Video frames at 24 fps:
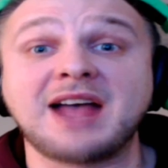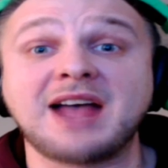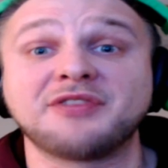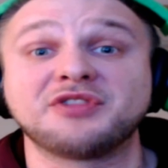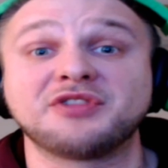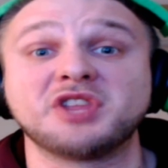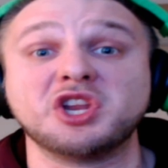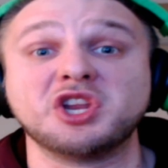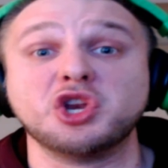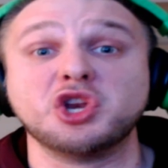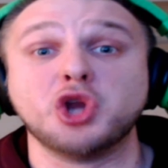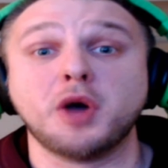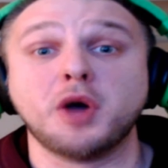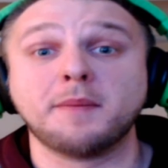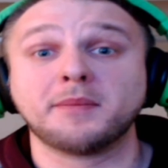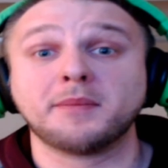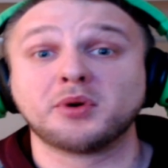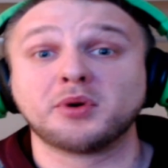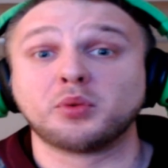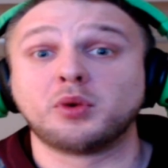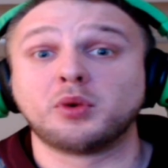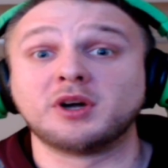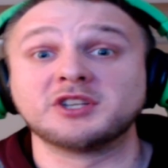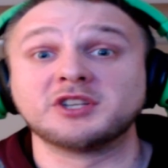the number
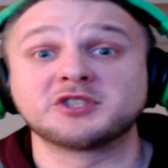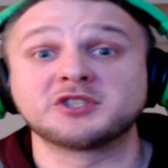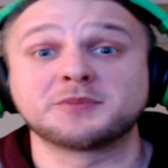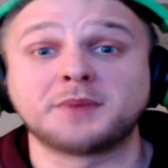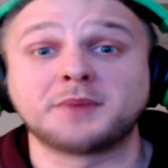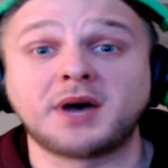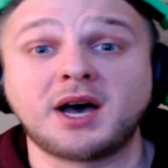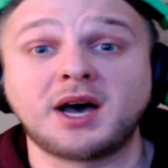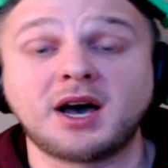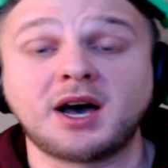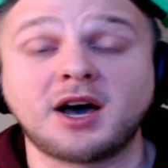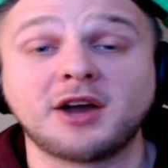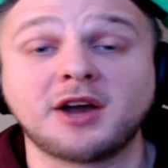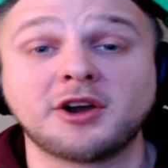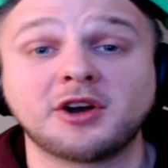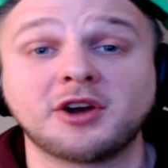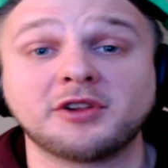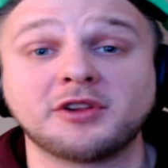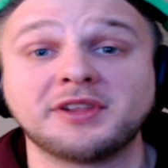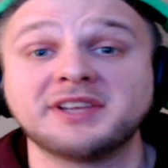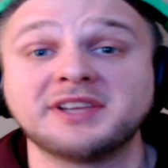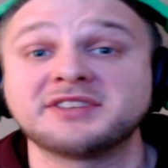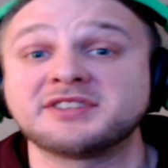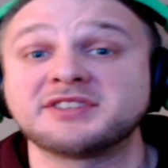1 spot on our
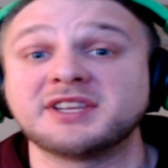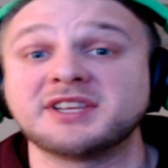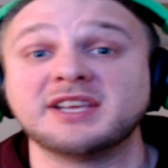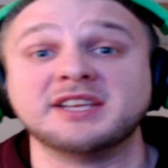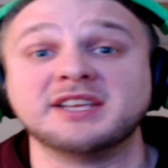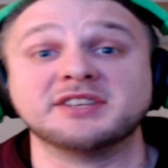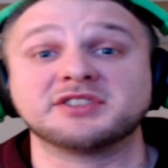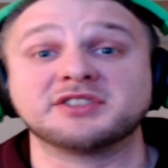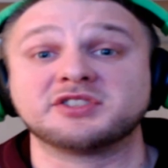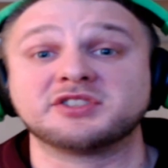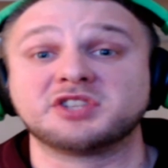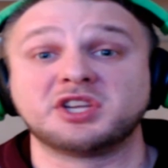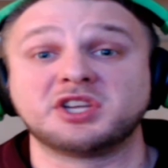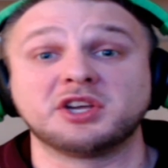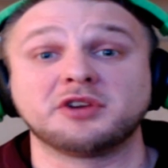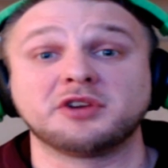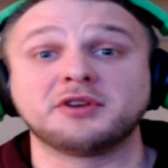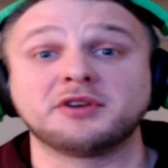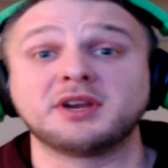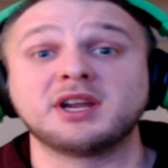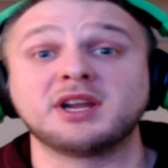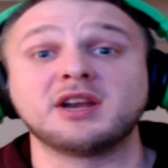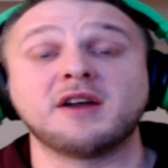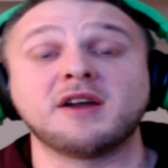list is
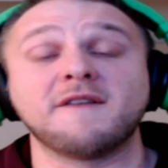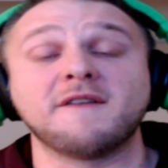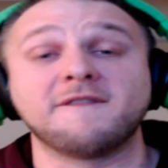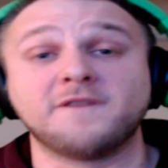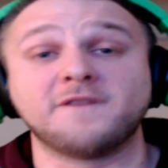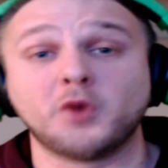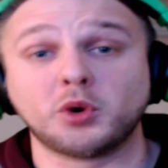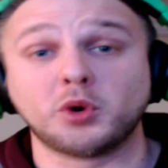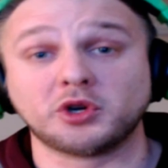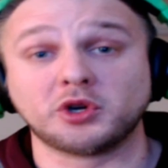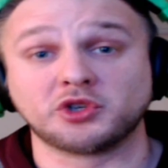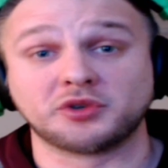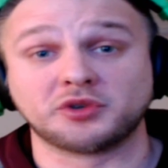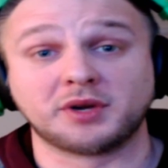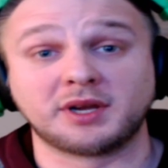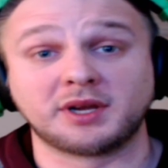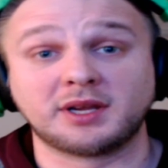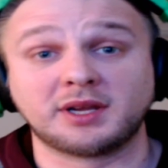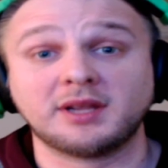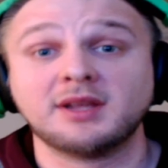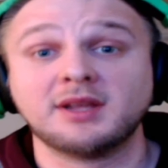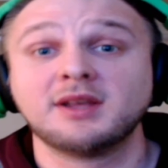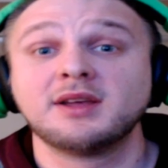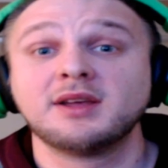Tirion Fordring
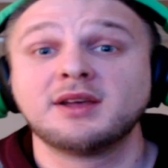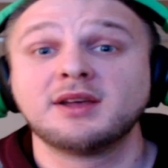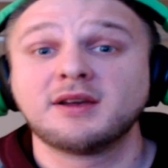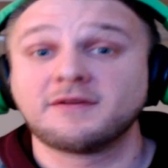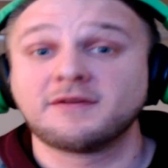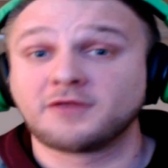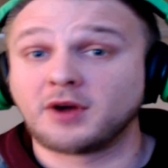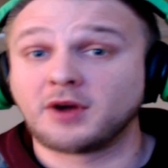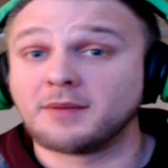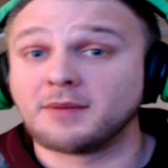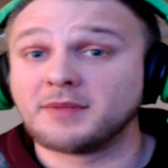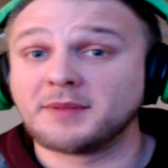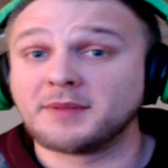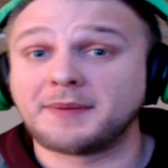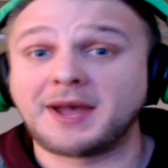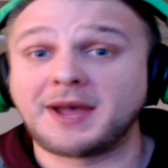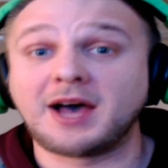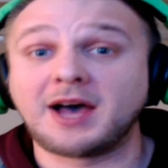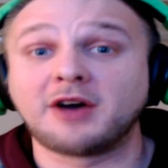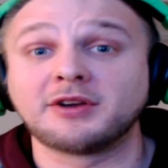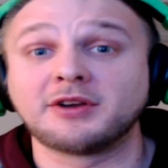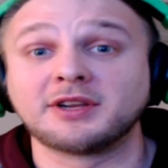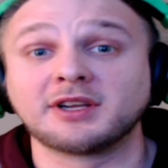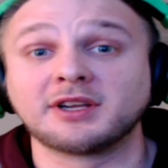from the
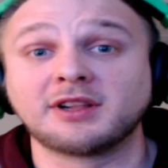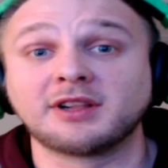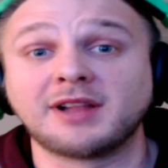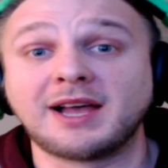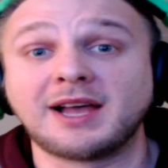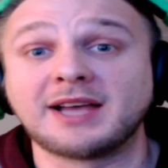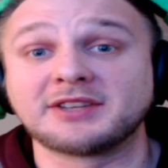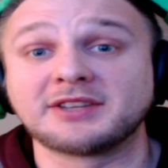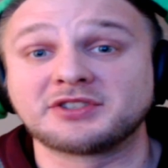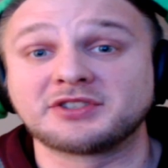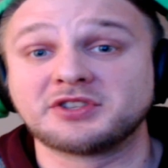Paladin class.